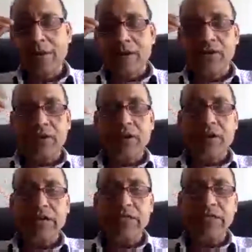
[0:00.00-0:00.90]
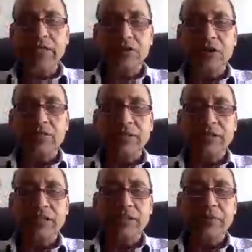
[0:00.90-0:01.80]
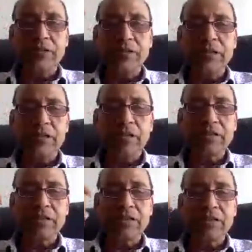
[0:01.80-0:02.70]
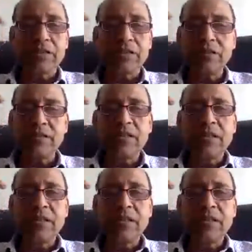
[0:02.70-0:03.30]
Strong acid, strong base, H plus ion concentration is